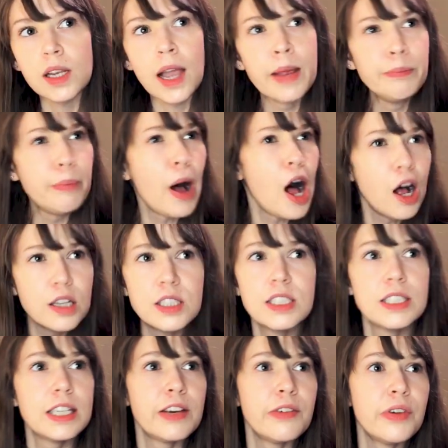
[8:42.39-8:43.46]
and
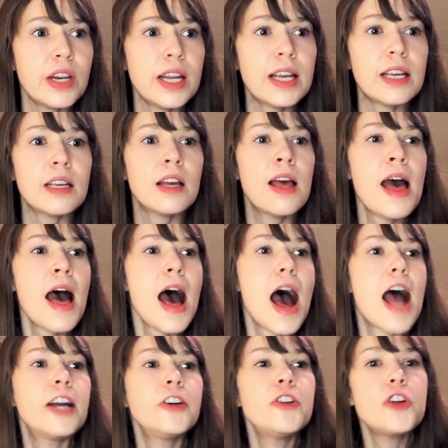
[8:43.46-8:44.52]
positivity
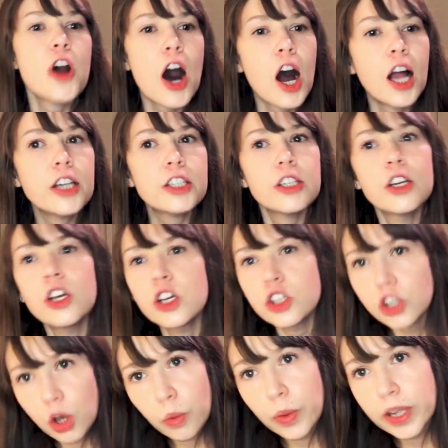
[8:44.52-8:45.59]
and not
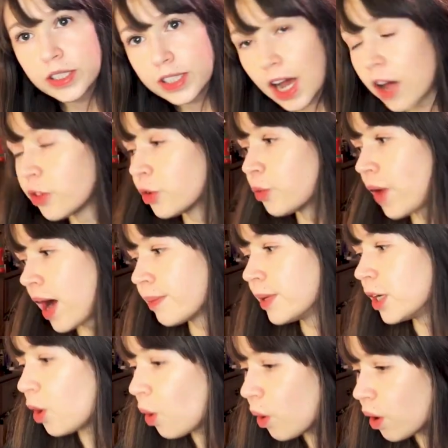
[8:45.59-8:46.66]
going down the rabbit
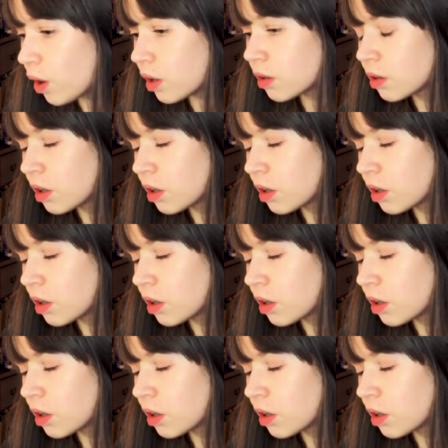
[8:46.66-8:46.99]
hole.